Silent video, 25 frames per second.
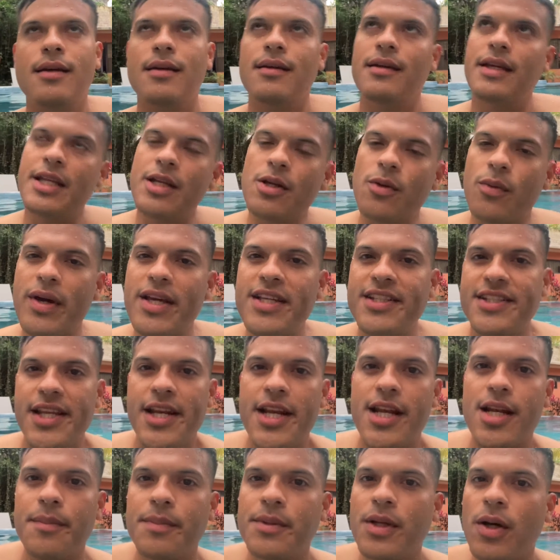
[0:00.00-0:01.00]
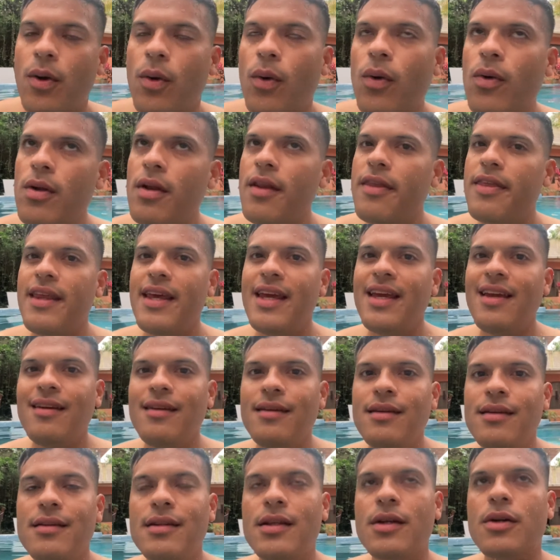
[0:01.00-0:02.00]
in a way setting up the whole
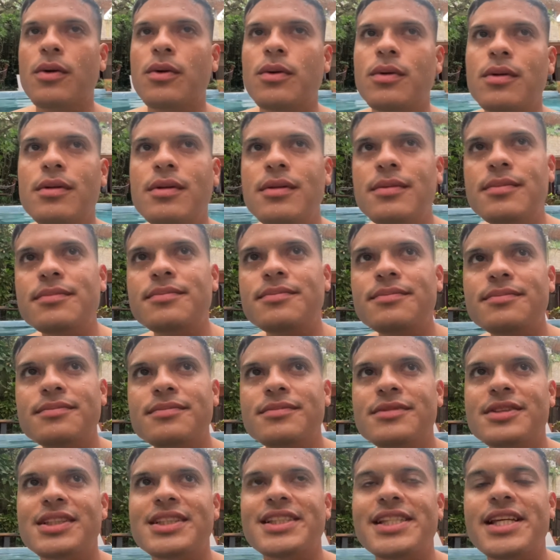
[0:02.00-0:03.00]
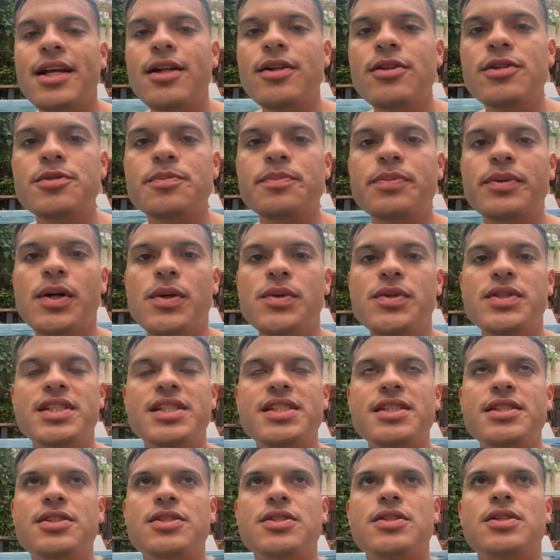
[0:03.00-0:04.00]
thing, the whole sales
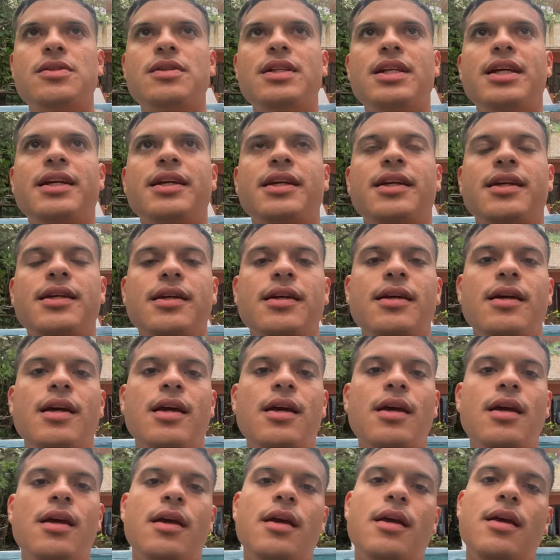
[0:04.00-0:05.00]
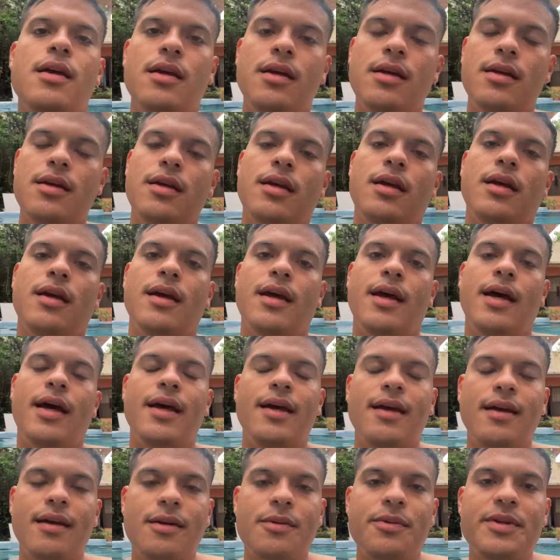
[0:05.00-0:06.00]
process. So like
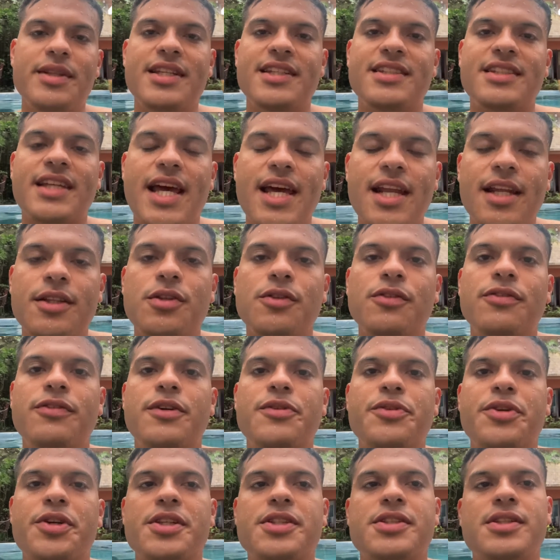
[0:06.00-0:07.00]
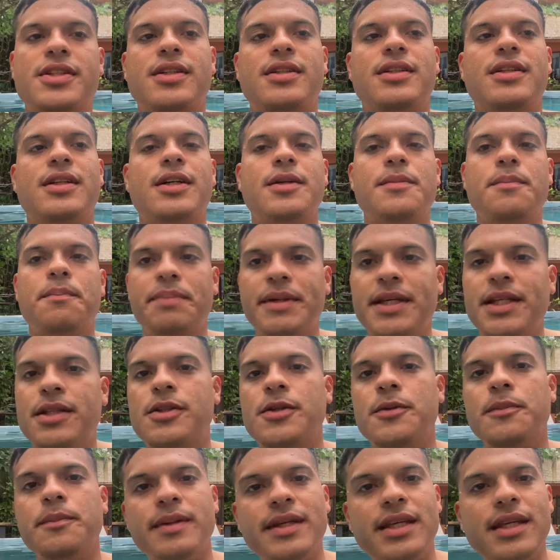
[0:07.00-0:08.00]
we decided to focus on
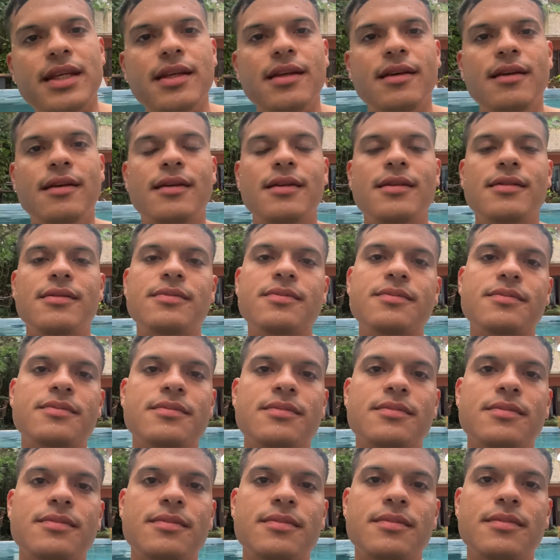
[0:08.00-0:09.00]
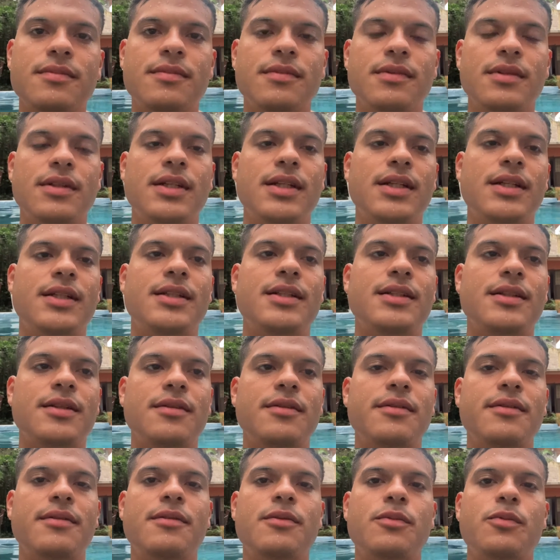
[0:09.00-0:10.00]
B2B
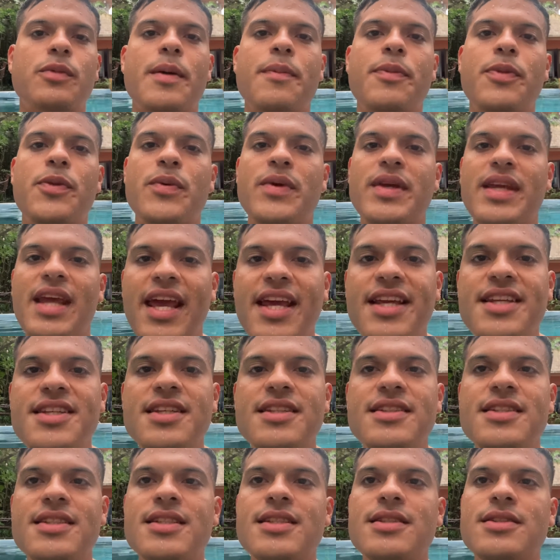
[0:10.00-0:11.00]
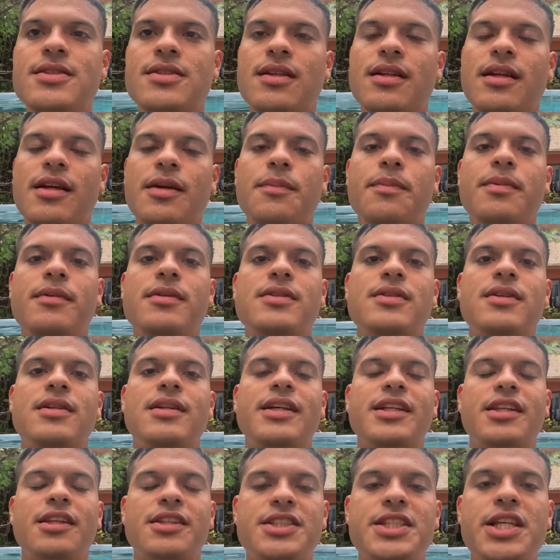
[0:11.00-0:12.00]
Web3 agencies. So
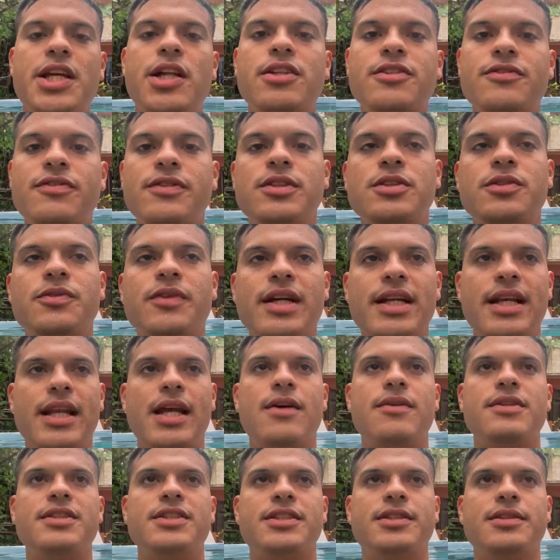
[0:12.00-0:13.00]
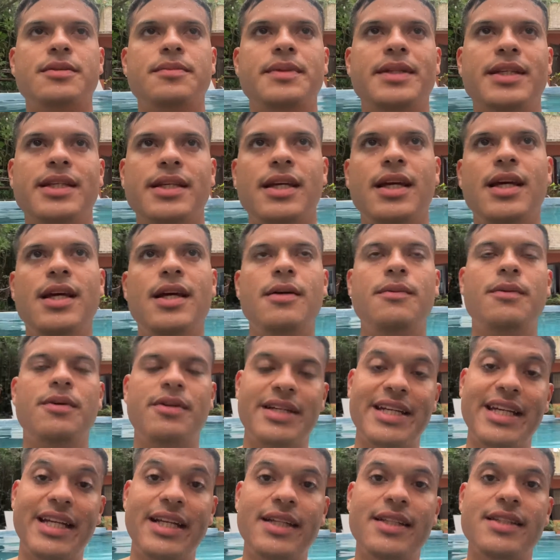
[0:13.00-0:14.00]
like the sales funnel right now is going to be,
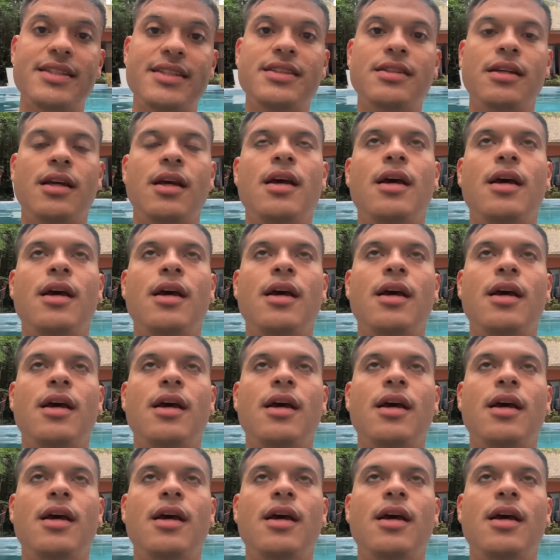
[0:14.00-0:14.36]
well, it is